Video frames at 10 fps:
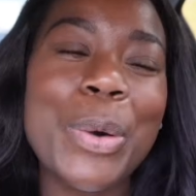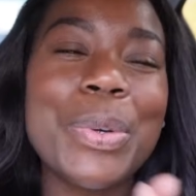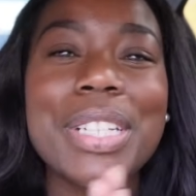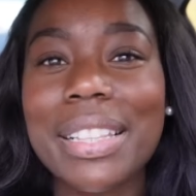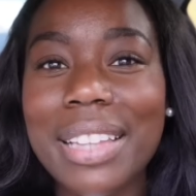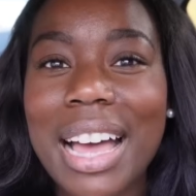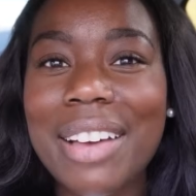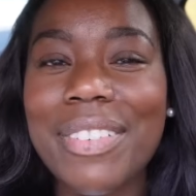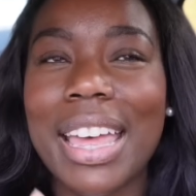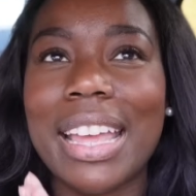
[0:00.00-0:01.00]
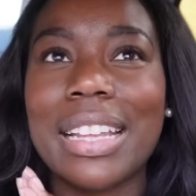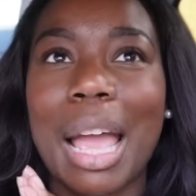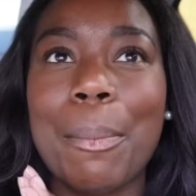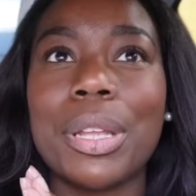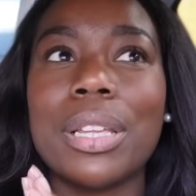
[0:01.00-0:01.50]
which I love, and
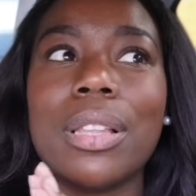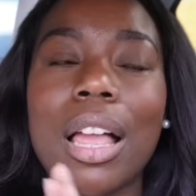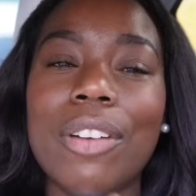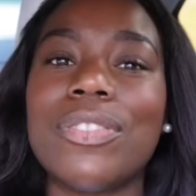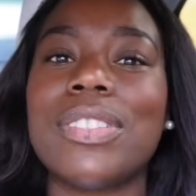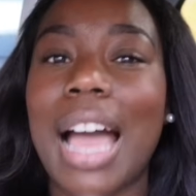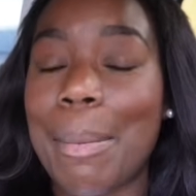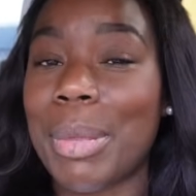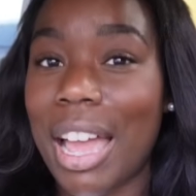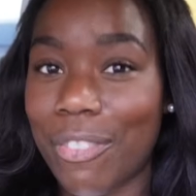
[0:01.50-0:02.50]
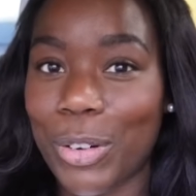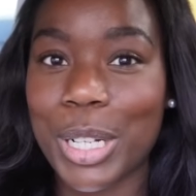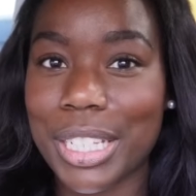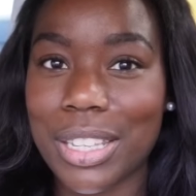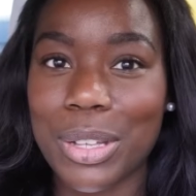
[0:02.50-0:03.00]
I put in a lot of time and
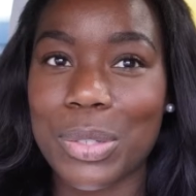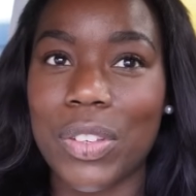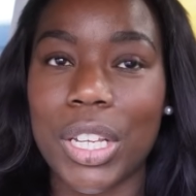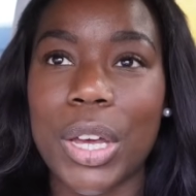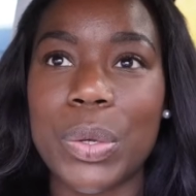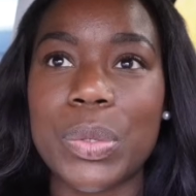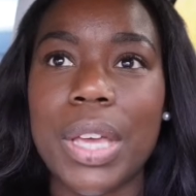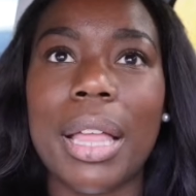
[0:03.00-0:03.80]
effort into those videos.